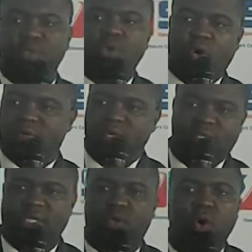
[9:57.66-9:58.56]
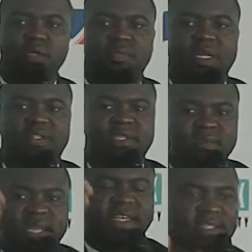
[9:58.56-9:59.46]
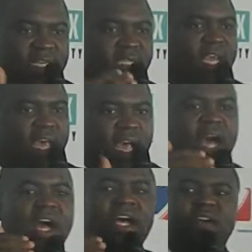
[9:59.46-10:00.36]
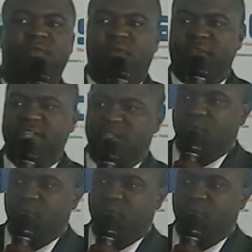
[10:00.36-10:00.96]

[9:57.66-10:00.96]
put all the users' calls, but you simply list that for this